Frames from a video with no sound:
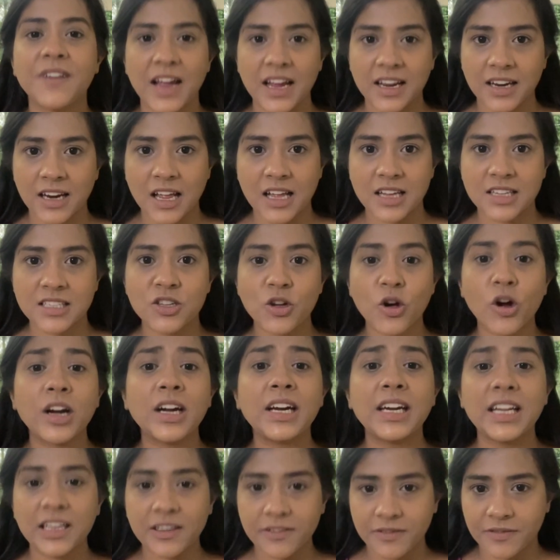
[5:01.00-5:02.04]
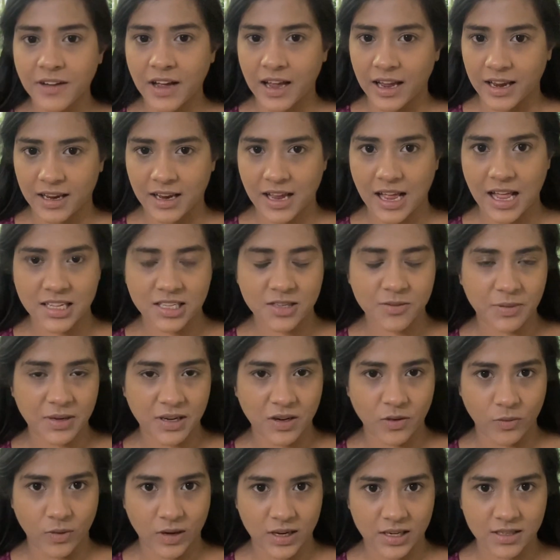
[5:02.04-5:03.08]
finance or DeFi as
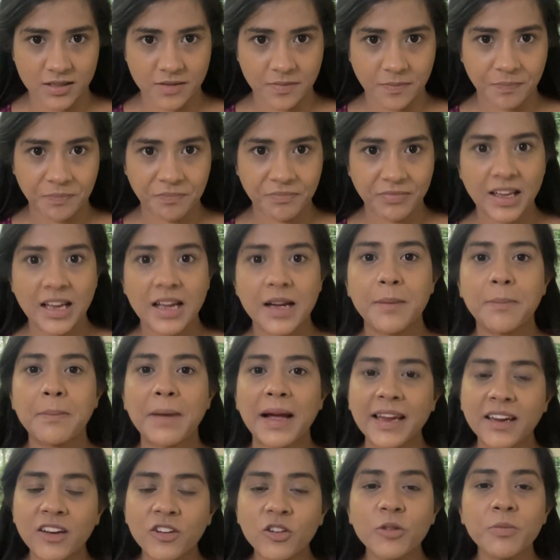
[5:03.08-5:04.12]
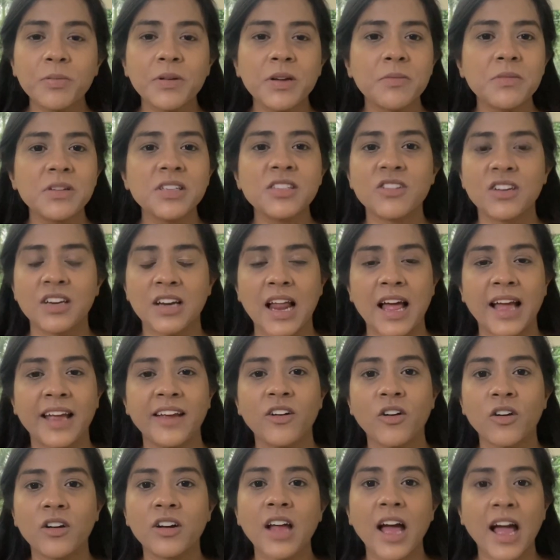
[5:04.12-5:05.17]
we know it. Micropayments
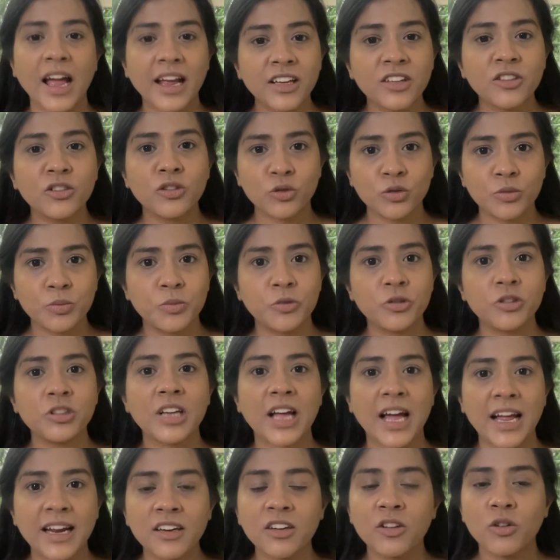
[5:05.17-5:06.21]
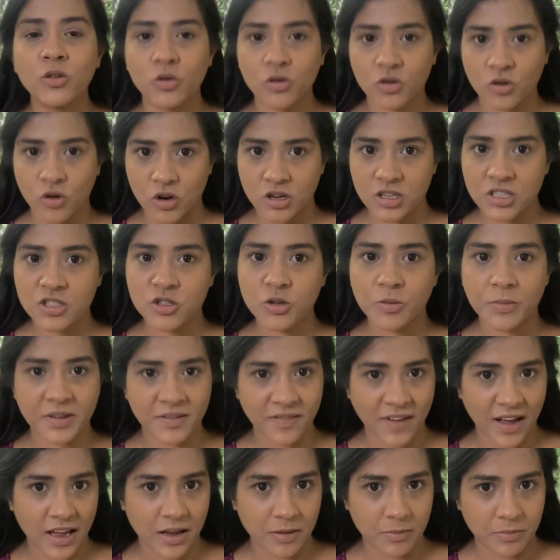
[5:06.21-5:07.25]
rely on high throughput and low cost to be
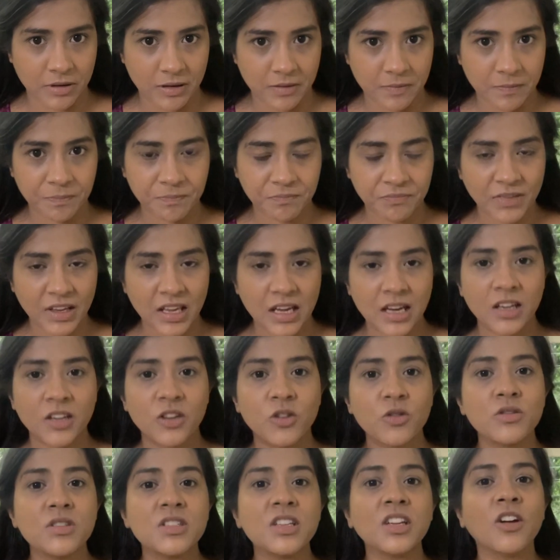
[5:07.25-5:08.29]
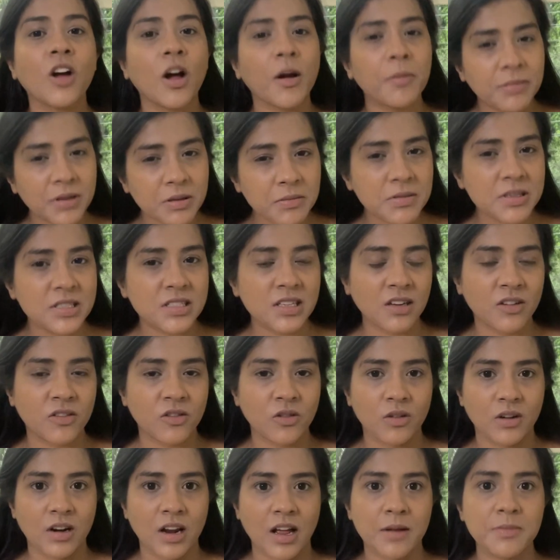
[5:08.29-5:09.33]
viable. Using optimistic
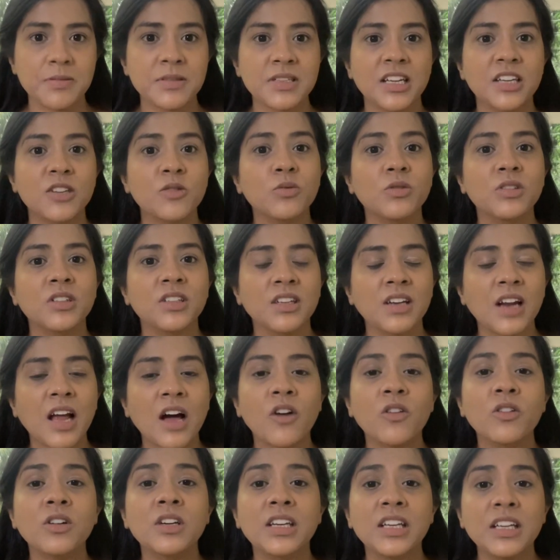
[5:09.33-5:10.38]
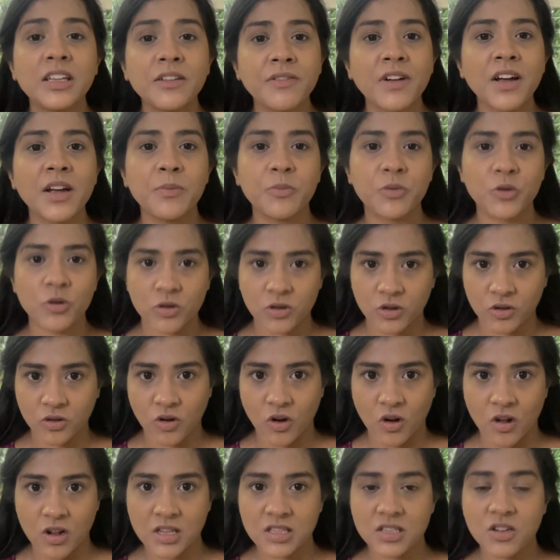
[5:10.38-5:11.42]
rollups, it would allow DeFi
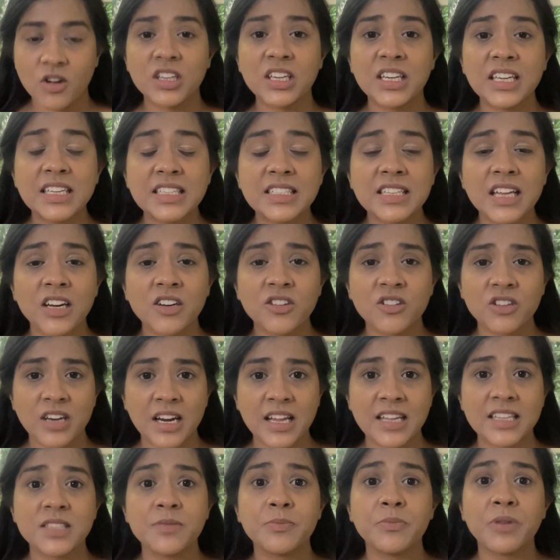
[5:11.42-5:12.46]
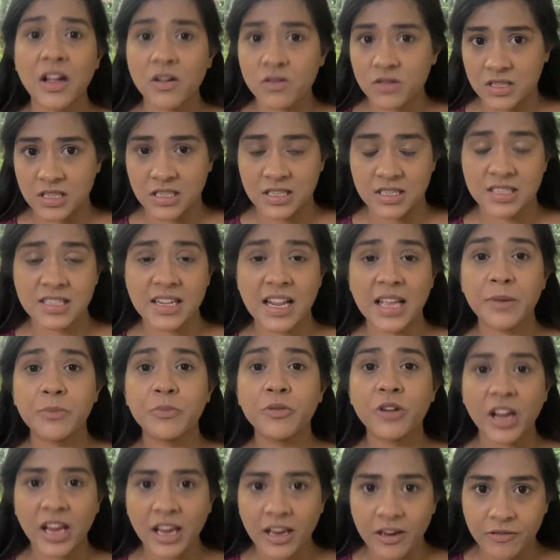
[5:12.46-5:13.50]
protocols or decentralized browsers
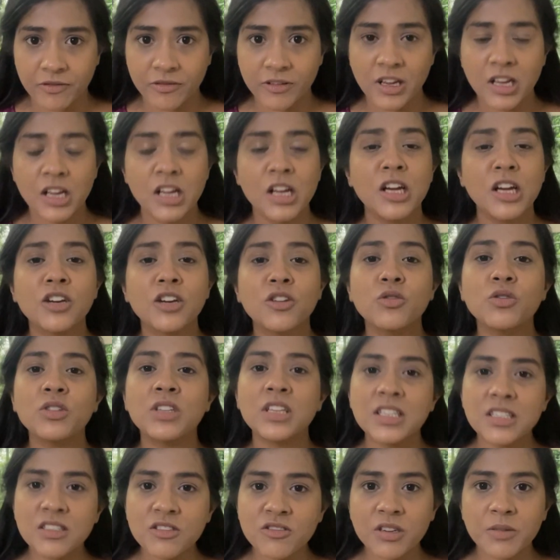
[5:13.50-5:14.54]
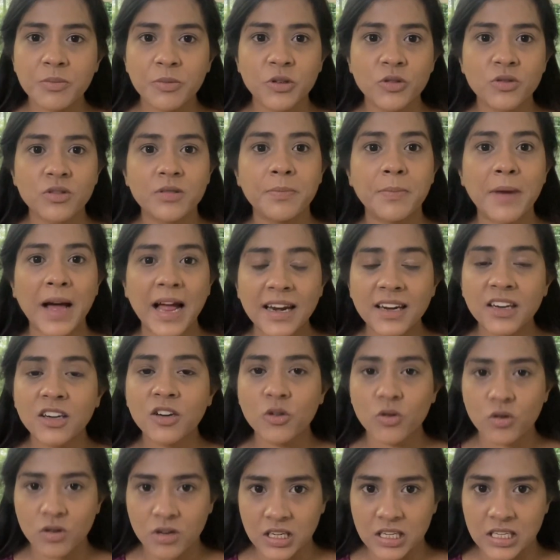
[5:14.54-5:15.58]
like Brave to distribute back
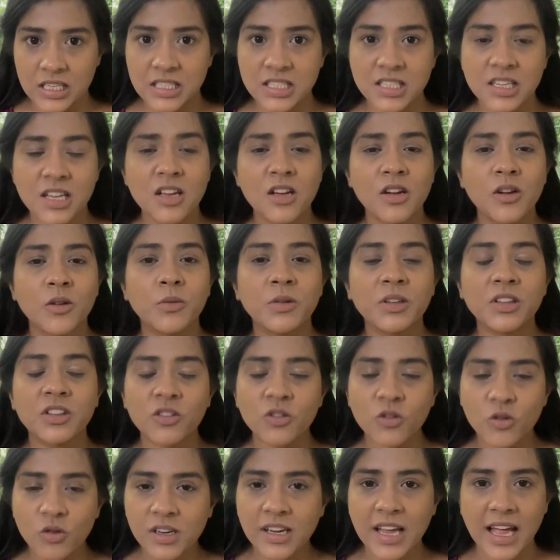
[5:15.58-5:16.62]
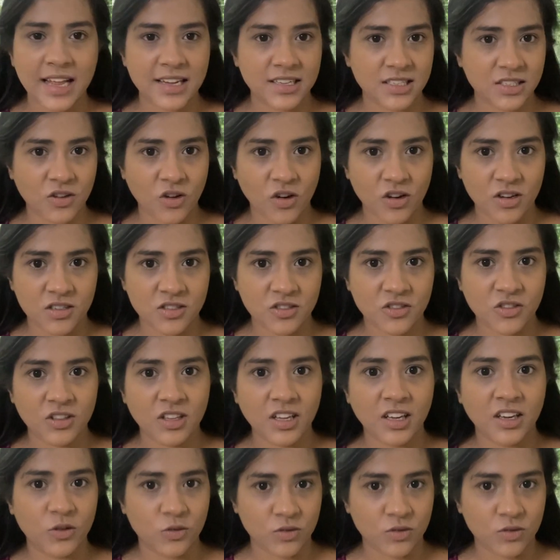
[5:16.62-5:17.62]
tokens with no gas cost to their